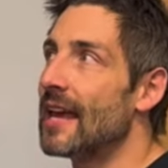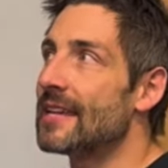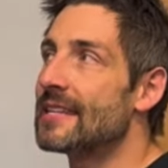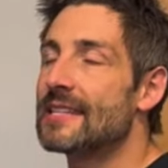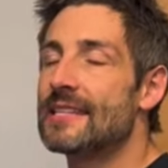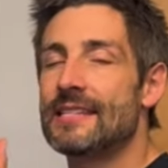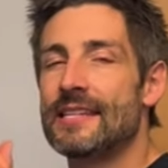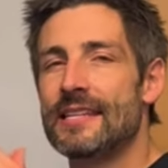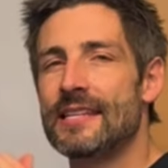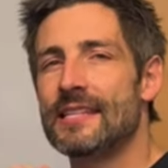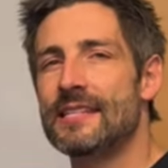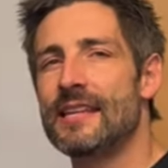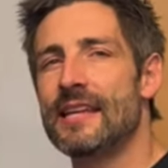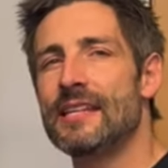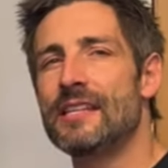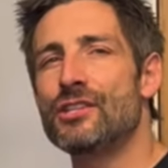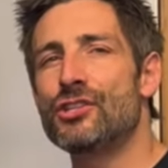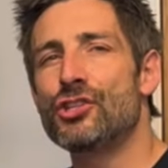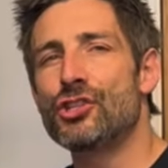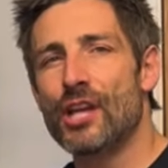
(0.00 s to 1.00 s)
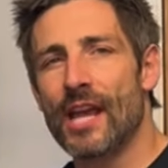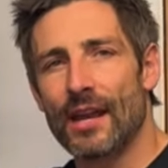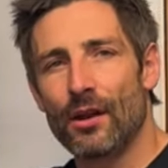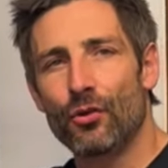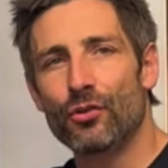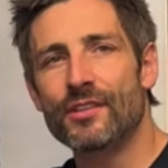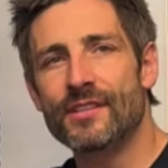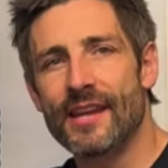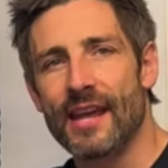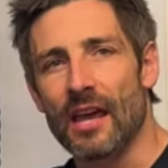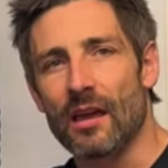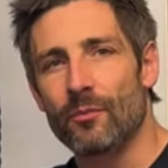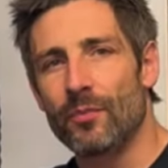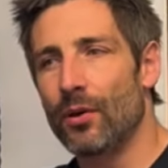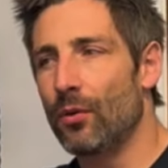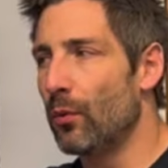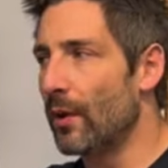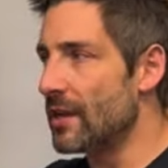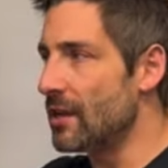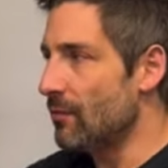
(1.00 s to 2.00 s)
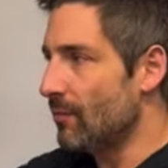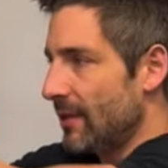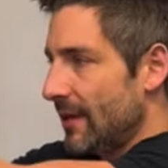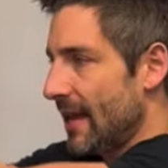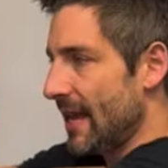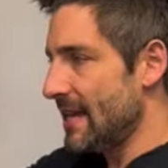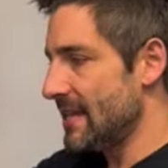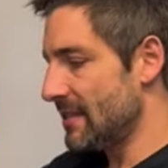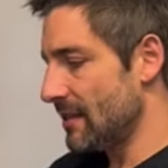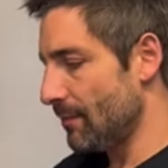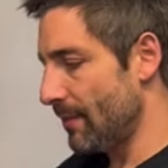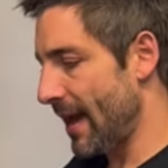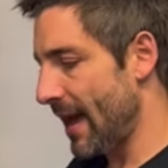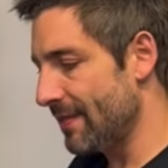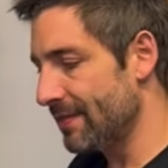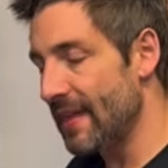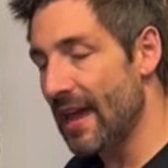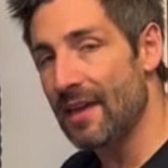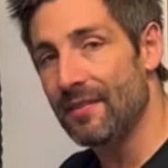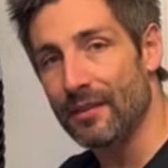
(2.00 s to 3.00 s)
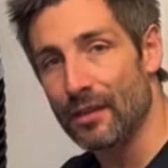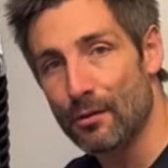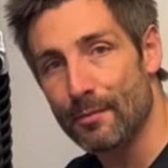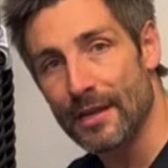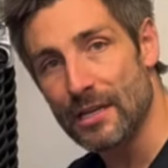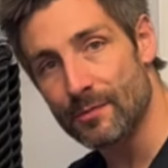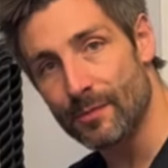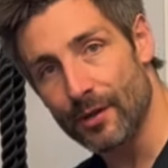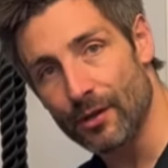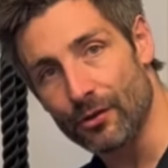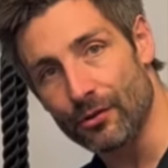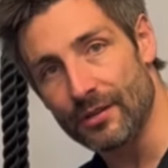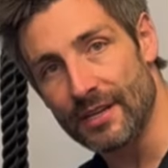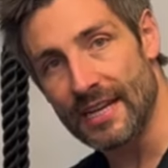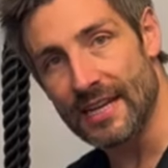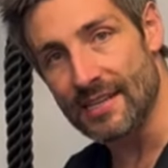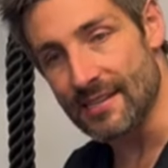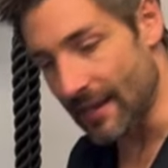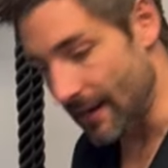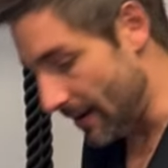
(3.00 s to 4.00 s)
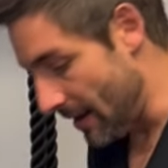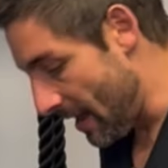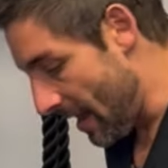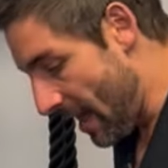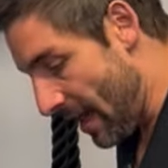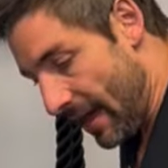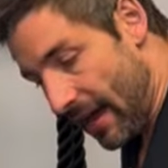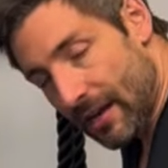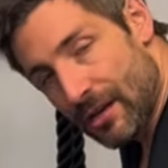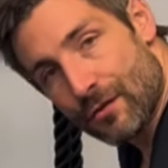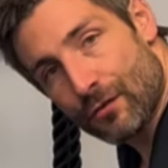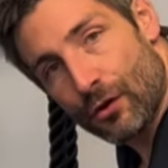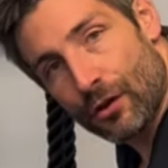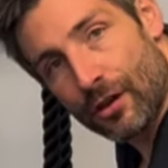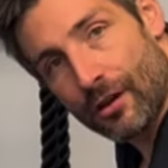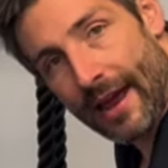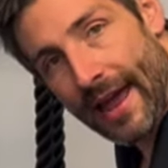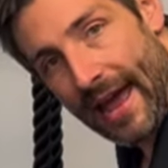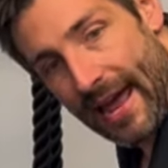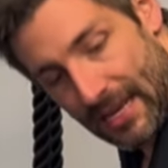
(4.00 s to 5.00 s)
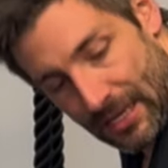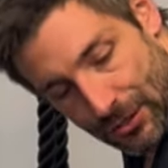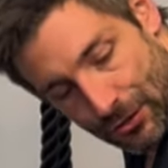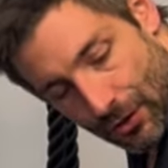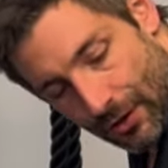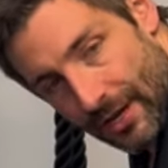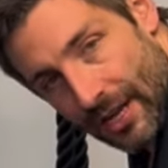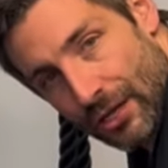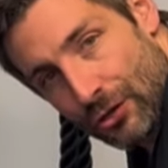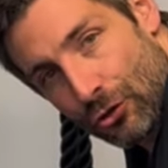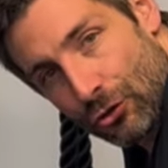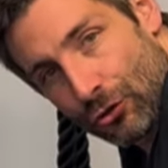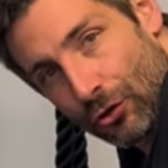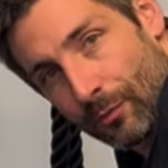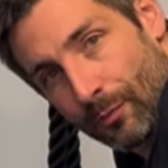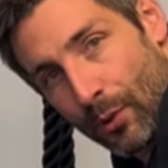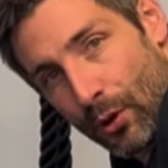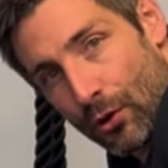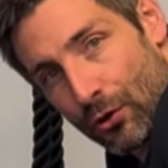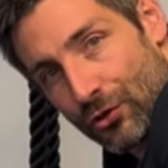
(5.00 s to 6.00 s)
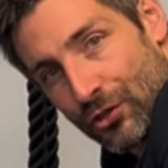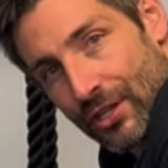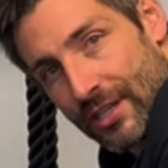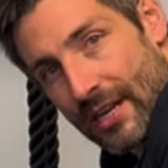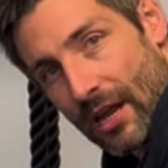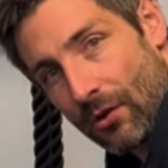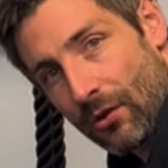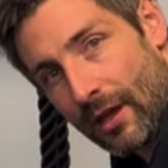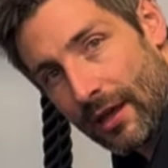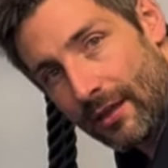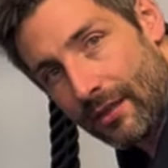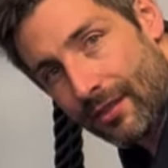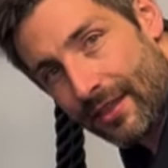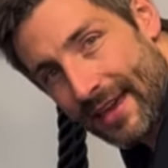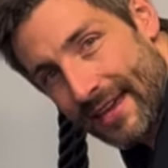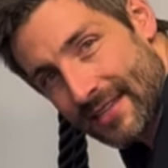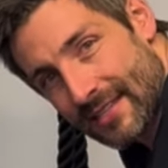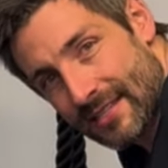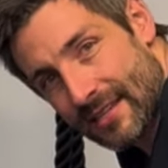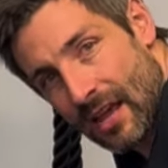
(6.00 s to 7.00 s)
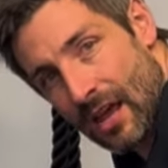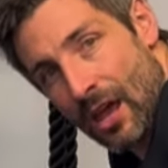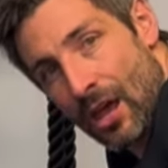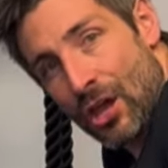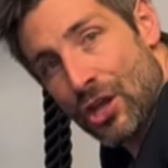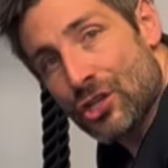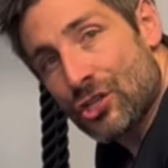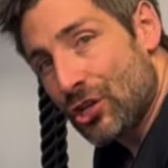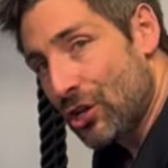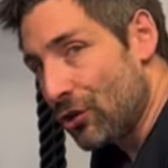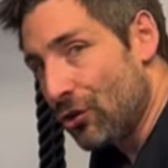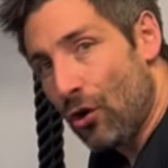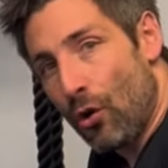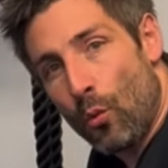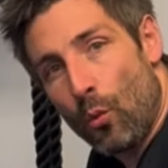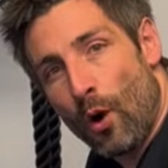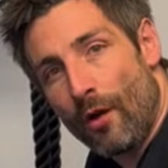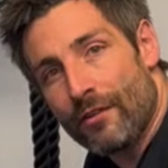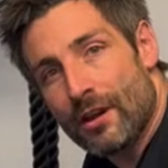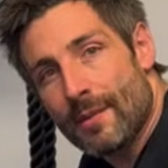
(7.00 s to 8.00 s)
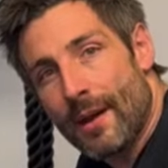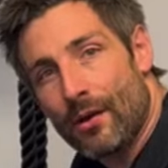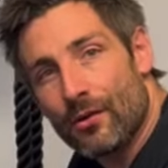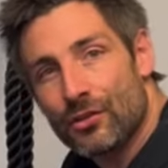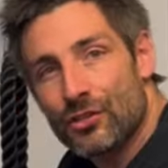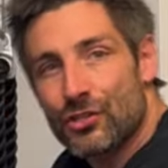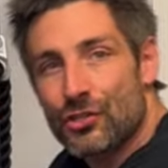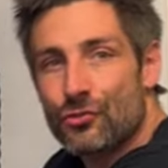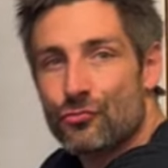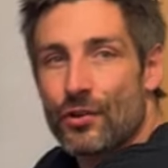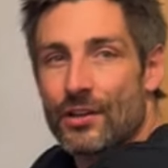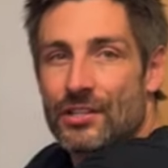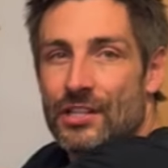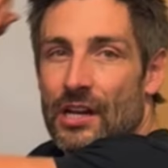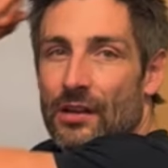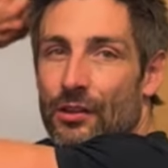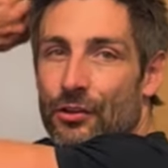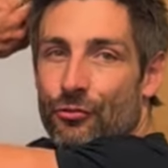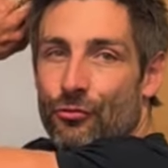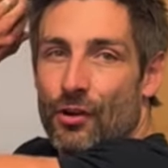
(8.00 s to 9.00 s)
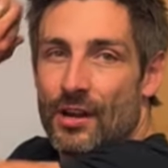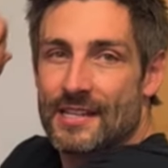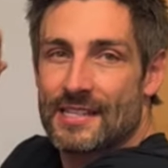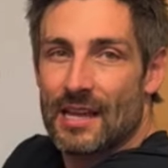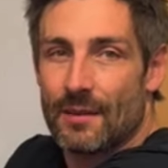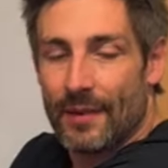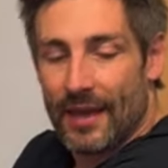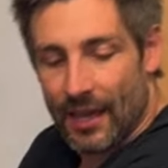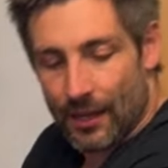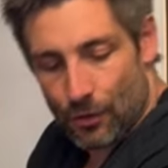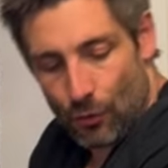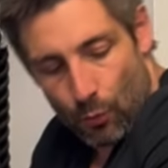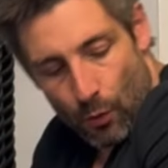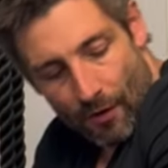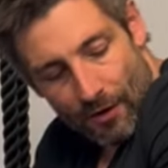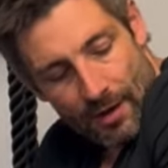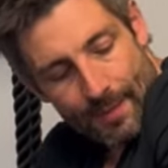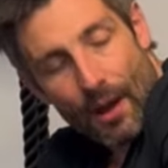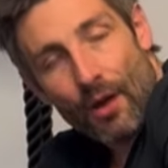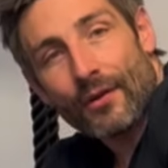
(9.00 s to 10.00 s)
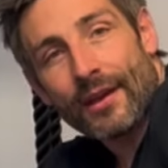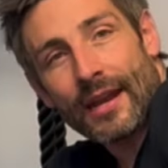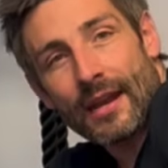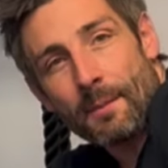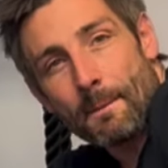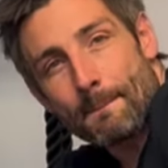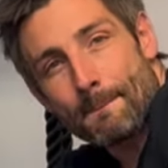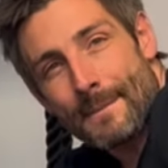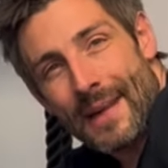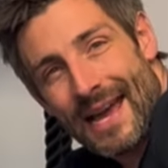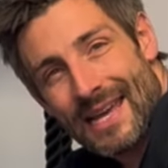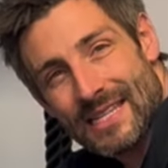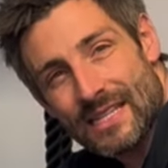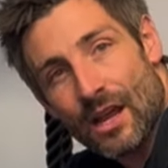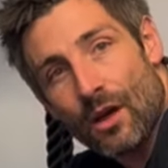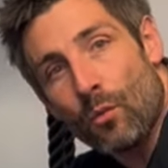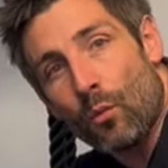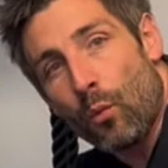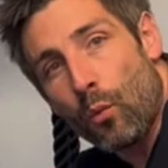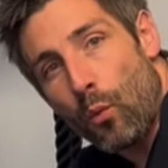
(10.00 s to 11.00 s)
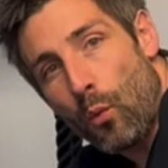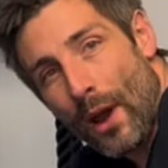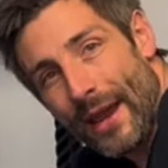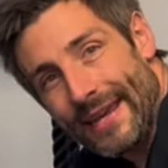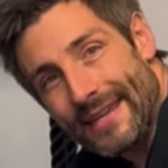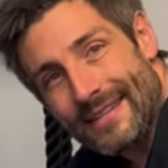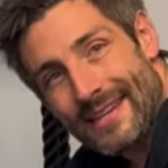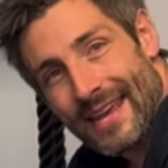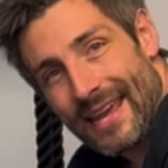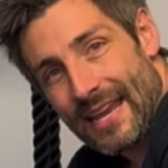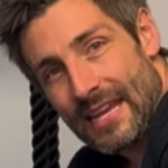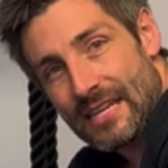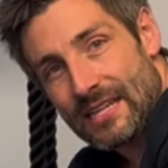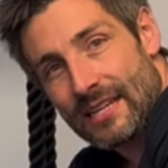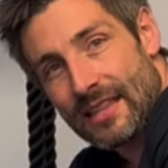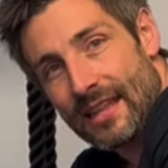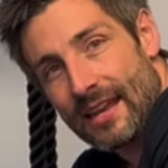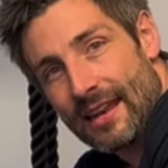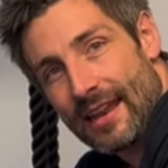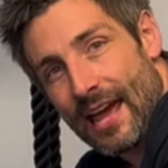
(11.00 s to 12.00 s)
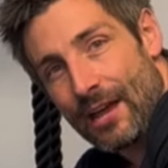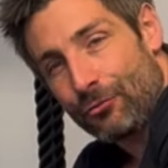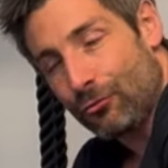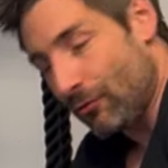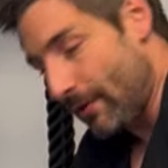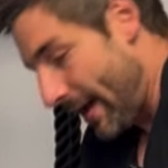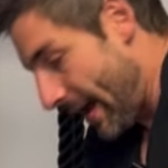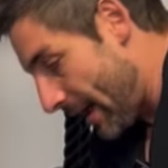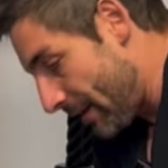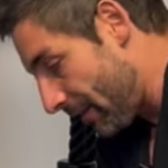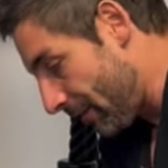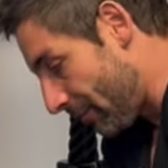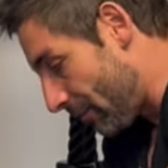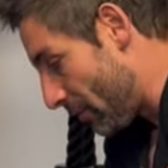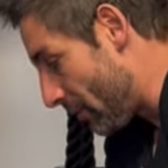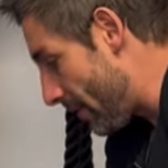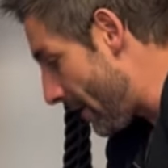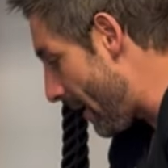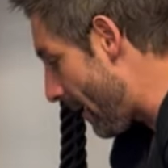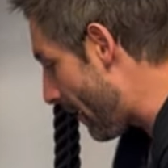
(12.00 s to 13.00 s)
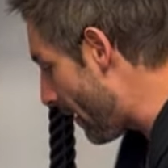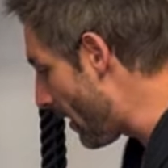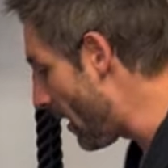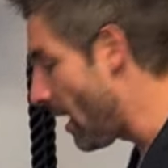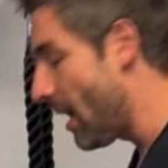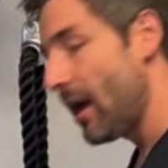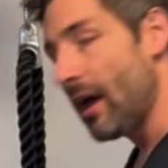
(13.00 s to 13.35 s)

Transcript: assisted chin or dip, where you place the pad there that you're meant to put your knees in, and you've got your hands on and you're just pushing down like this. So you're not worried about stretching out the tricep here, you're worried about getting mass and weight into the lateral head through there.